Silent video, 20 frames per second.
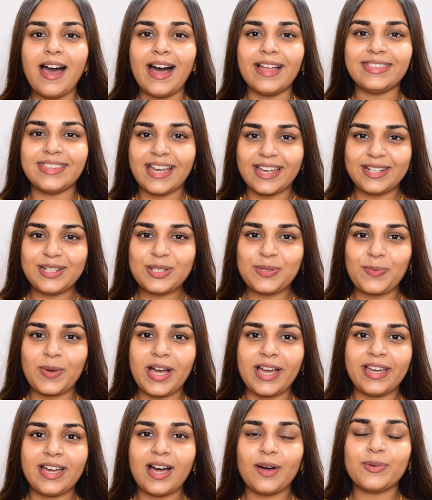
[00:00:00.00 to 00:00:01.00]
and that is
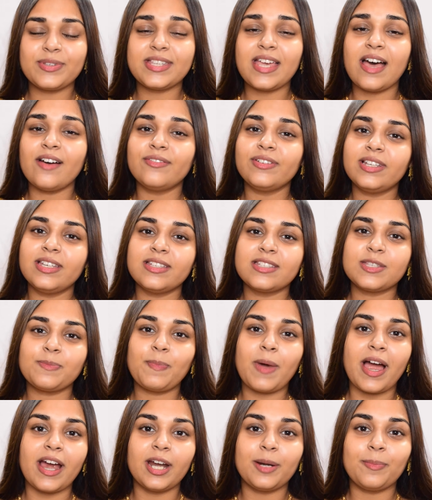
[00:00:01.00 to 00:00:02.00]
why I was heavily
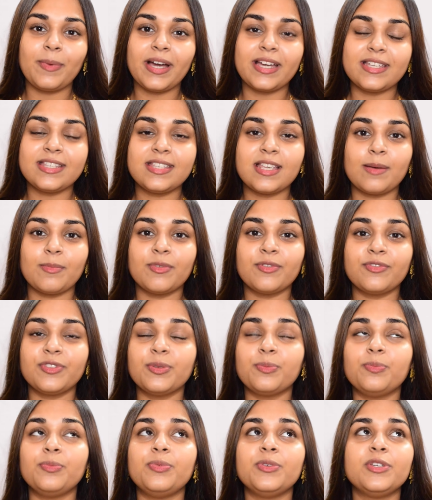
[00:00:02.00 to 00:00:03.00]
inspired by some
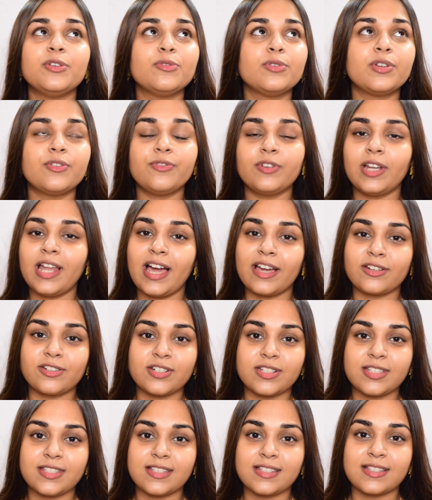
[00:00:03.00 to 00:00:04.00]
of the beautiful
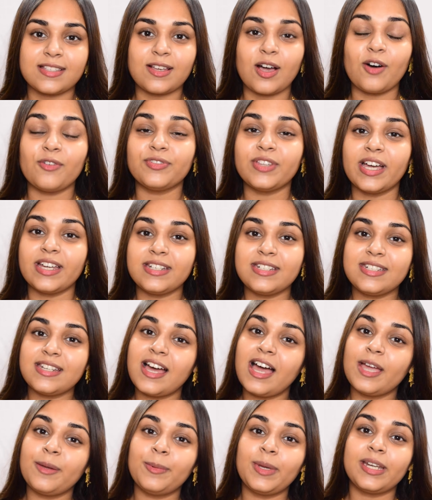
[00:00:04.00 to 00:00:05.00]
actresses of that
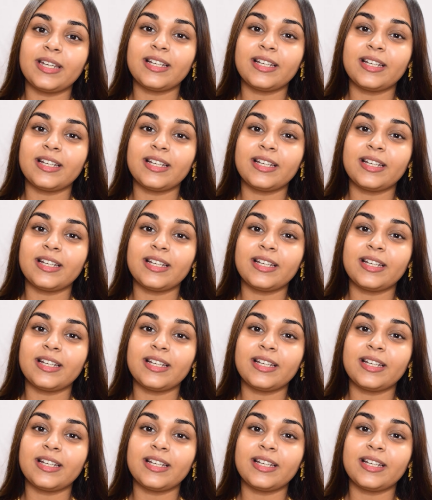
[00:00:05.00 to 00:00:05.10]
time,